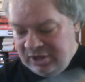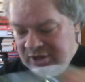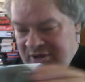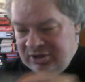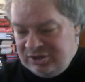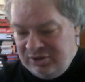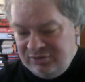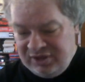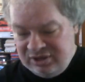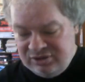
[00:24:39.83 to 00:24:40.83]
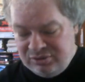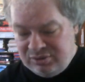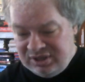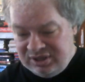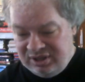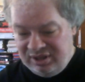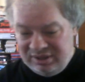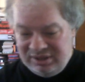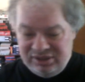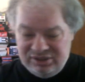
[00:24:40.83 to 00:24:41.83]
So if they can do it in the
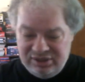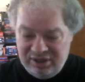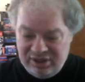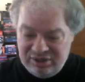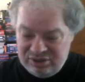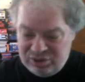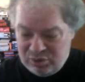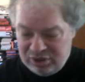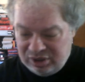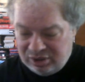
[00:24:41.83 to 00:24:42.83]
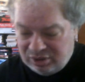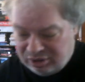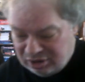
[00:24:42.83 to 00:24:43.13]
Netherlands, and they can do it in Hong Kong,